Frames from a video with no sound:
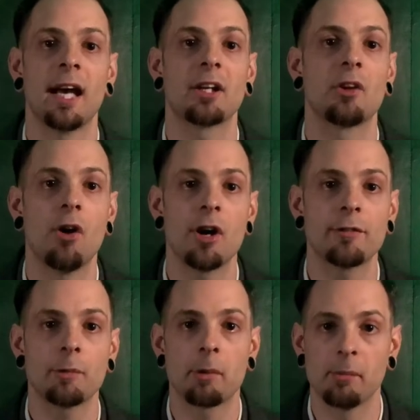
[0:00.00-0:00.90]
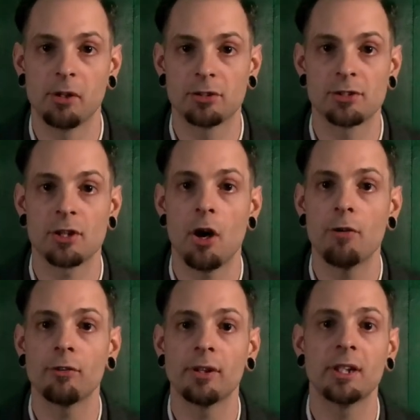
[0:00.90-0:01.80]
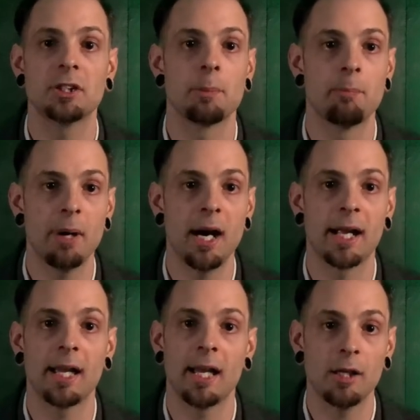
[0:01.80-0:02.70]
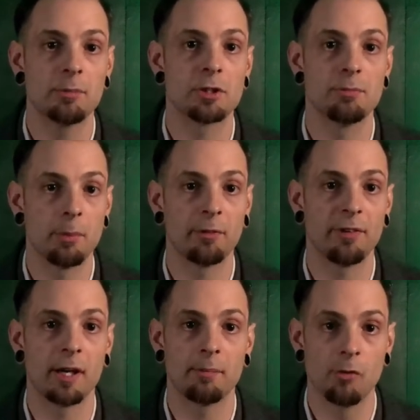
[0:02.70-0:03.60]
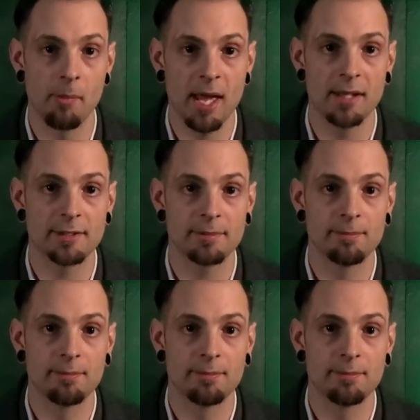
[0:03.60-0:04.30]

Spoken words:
had carnival promoters offering to buy Elmer's mummified remains,